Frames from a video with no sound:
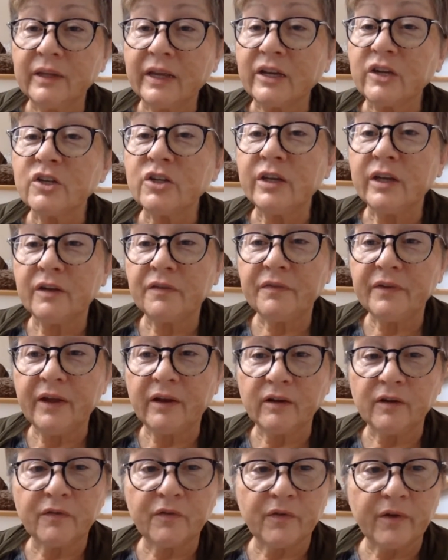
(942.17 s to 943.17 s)
like she had
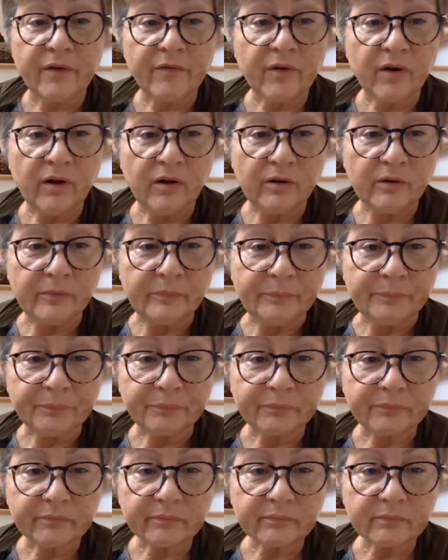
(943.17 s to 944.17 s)
found a forever home.
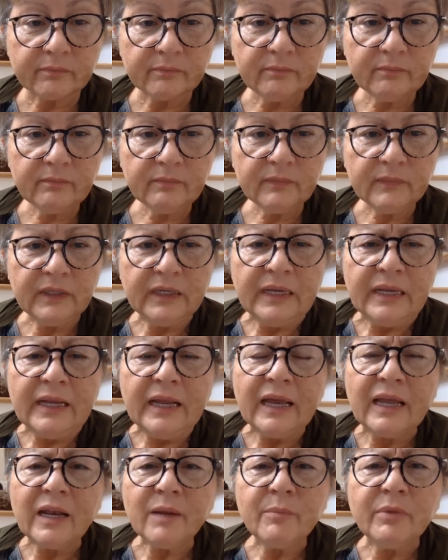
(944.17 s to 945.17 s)

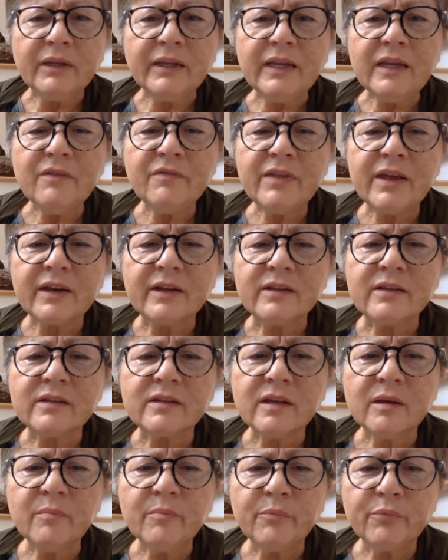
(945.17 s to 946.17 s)
And I believe that in
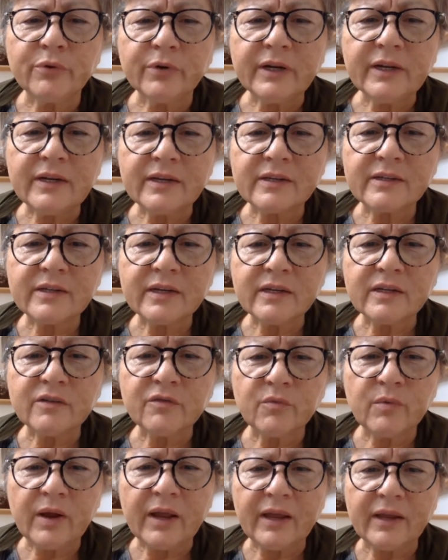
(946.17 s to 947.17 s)
some pretty
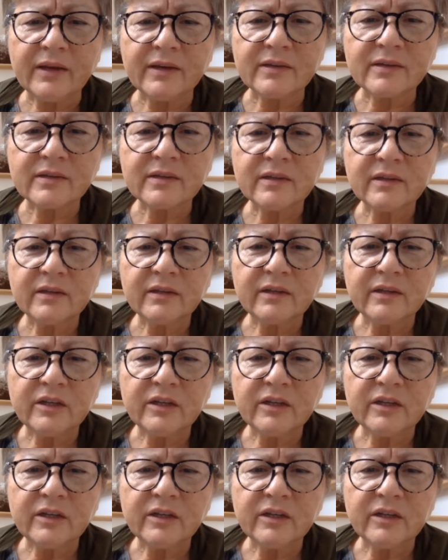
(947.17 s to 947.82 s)
distinctive ways,